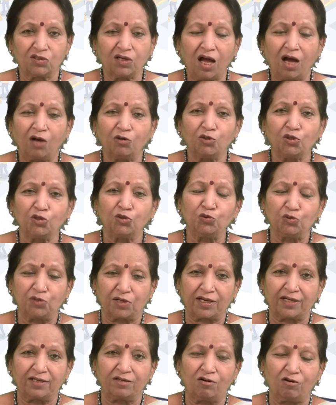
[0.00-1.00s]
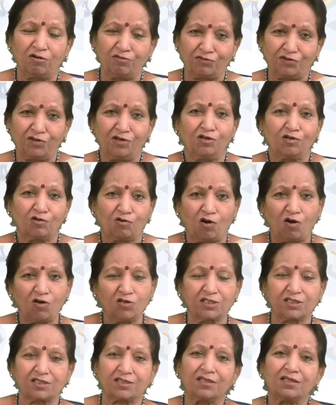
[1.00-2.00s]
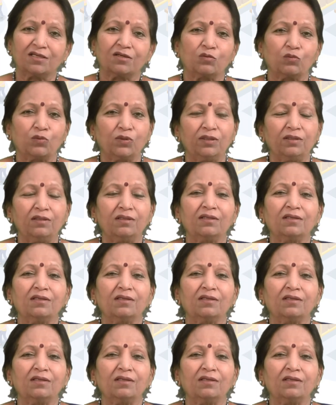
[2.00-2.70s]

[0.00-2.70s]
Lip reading: How do you trade off cost with